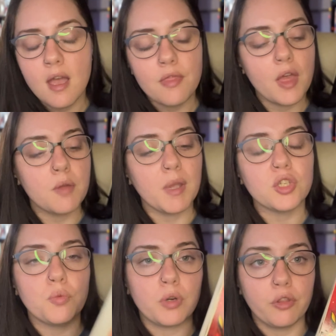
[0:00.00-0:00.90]
that it makes
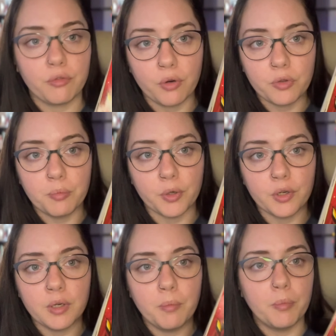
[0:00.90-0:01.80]
you want to throw the
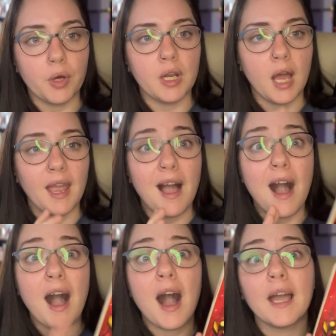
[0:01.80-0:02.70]
book, but I
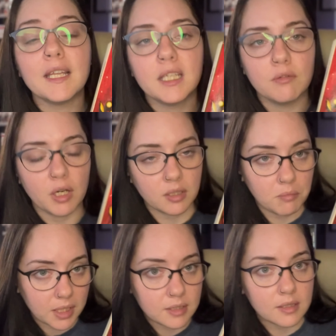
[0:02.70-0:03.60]
highly
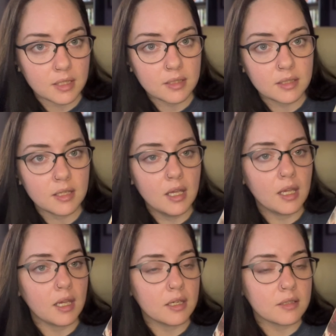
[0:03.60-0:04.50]
recommend this.
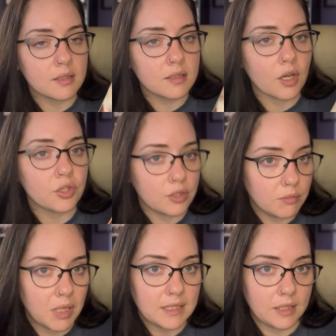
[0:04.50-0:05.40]
It is such an
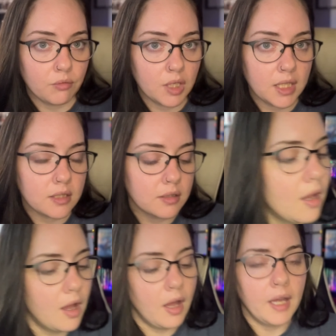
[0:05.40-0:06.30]
amazing read.
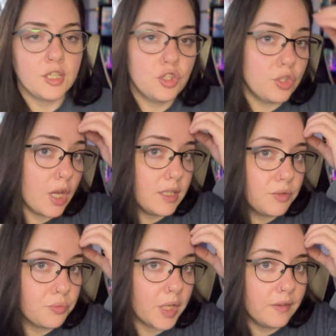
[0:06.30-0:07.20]
I just
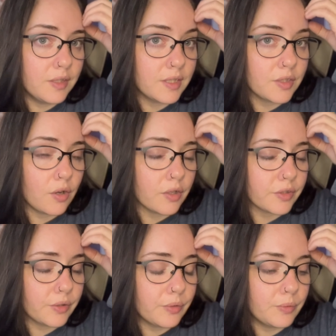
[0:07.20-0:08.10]
read this
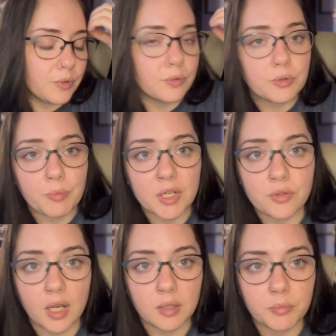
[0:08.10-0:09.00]
also due to my
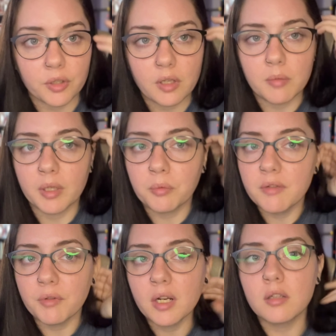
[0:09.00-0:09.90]
Dragon Book Club. Like,
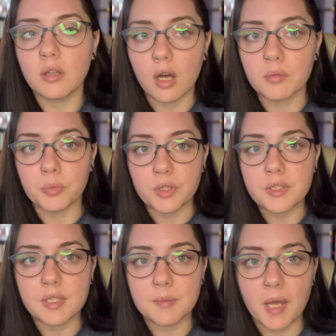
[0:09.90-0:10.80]
we've read a lot of books
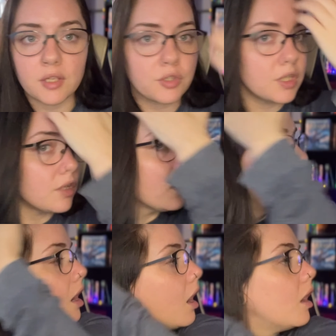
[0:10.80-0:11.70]
this past year,
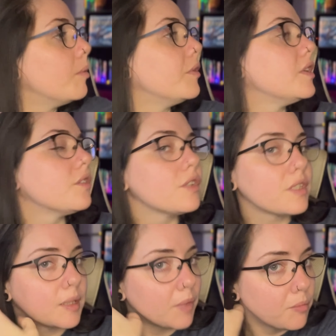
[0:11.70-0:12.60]
and these are just
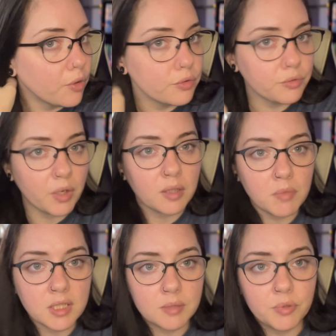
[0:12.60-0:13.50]
like my most
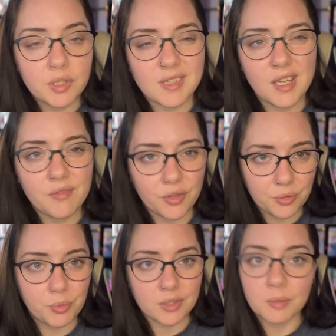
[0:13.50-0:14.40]
recommended books. I have other
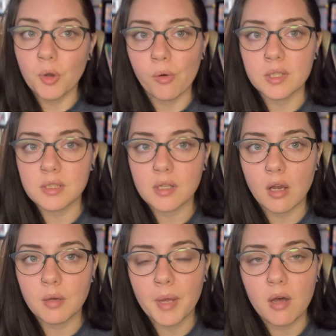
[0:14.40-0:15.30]
books I'm going to
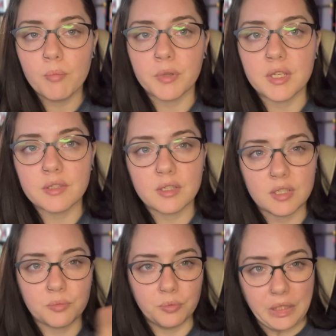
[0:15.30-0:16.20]
talk about, but these I
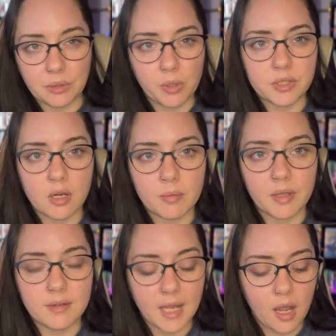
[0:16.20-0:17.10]
just really want to talk
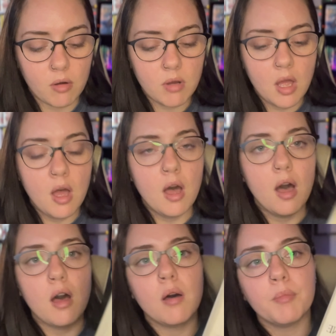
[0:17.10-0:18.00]
about now.
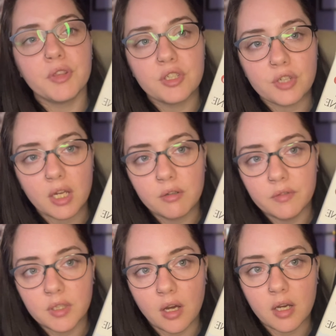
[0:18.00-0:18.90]
But The Shadow of
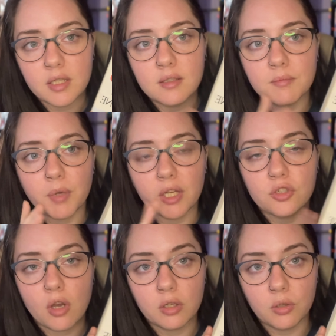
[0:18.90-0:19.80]
the Gods by
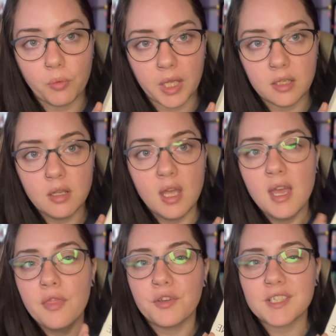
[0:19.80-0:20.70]
John Gwynne.
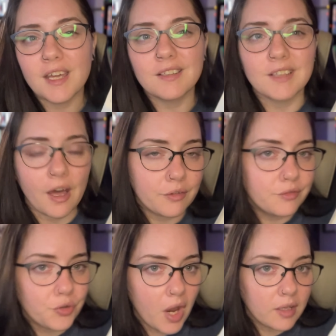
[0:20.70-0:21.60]
There's not a lot of
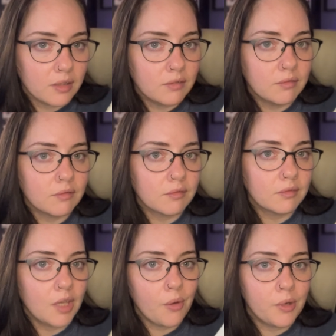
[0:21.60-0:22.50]
dragon
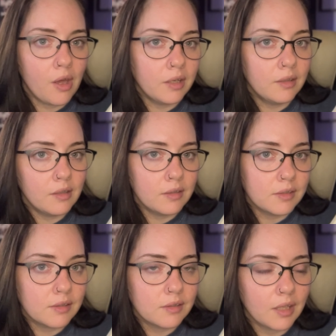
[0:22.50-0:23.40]
going on in
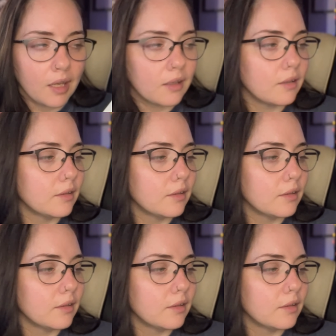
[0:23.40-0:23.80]
this. Like,